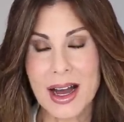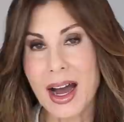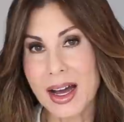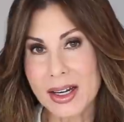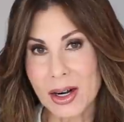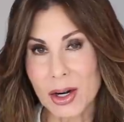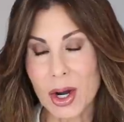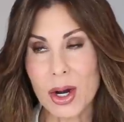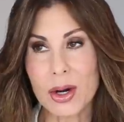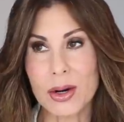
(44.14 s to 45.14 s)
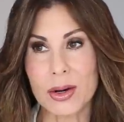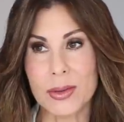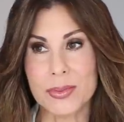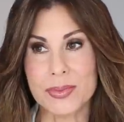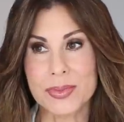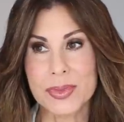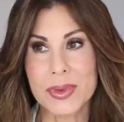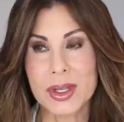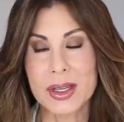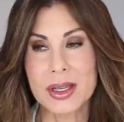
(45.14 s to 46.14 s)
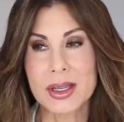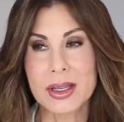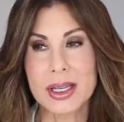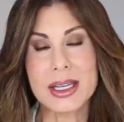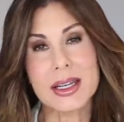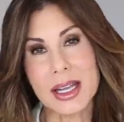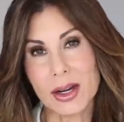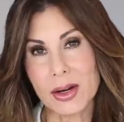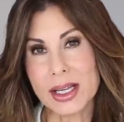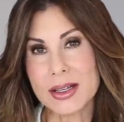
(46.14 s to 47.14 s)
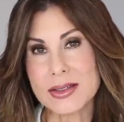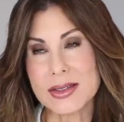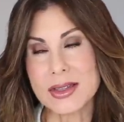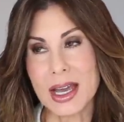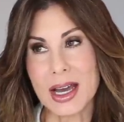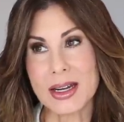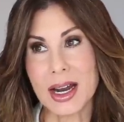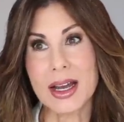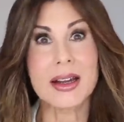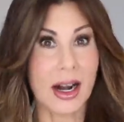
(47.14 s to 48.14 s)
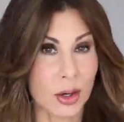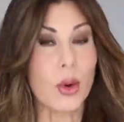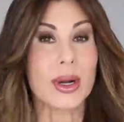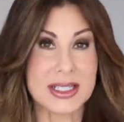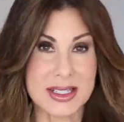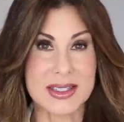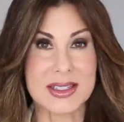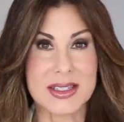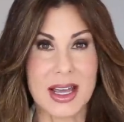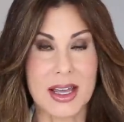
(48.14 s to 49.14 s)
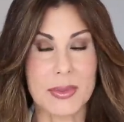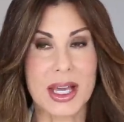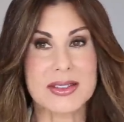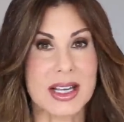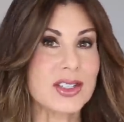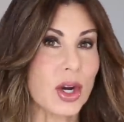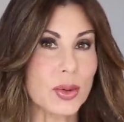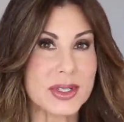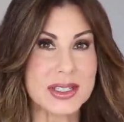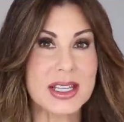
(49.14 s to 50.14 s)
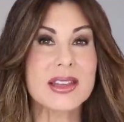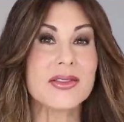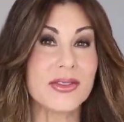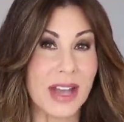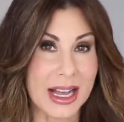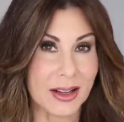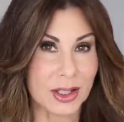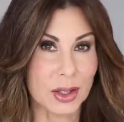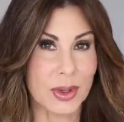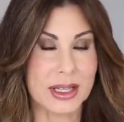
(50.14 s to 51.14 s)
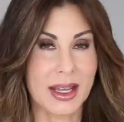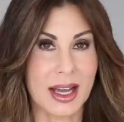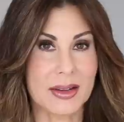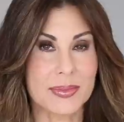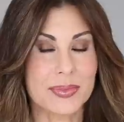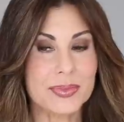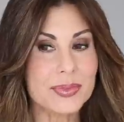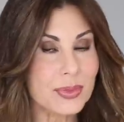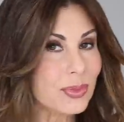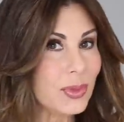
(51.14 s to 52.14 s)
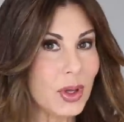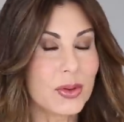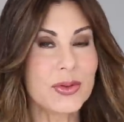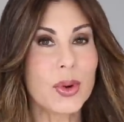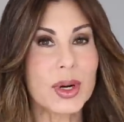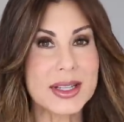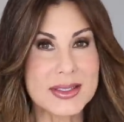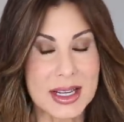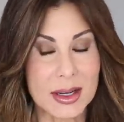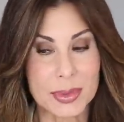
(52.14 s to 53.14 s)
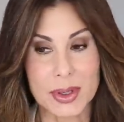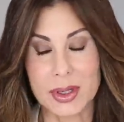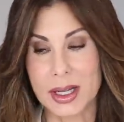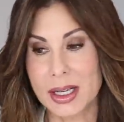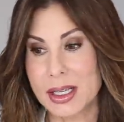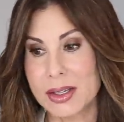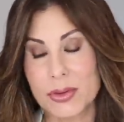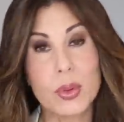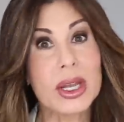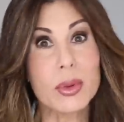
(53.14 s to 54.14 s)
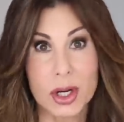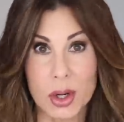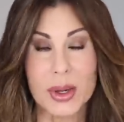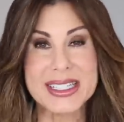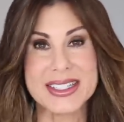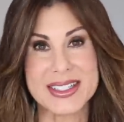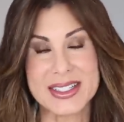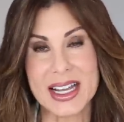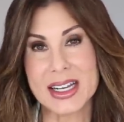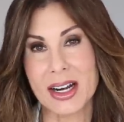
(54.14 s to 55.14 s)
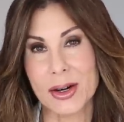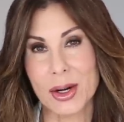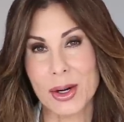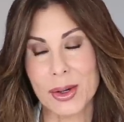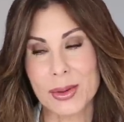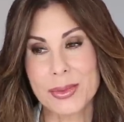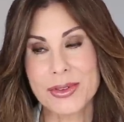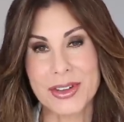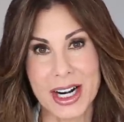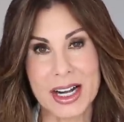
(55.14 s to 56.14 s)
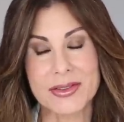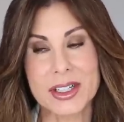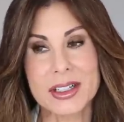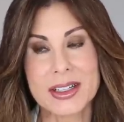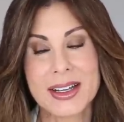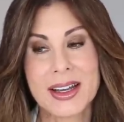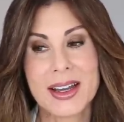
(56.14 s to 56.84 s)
on our home in areas that are going to stay because I don't see the value in that. For example, if we were going to stay in our home forever,